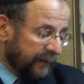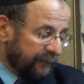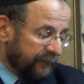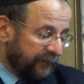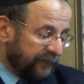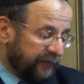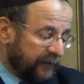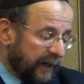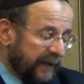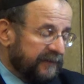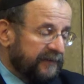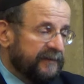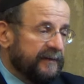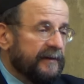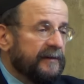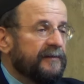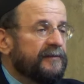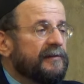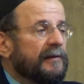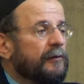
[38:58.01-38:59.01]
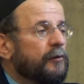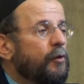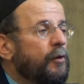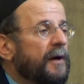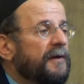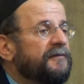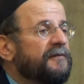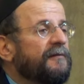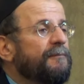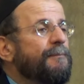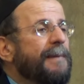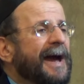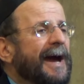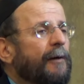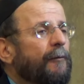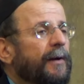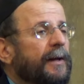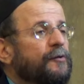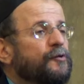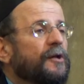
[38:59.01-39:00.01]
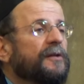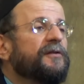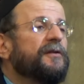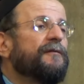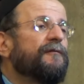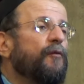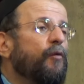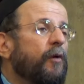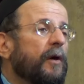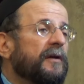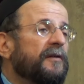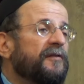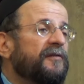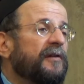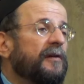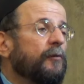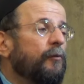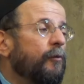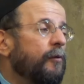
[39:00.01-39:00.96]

discusses the laws of marriage and divorce and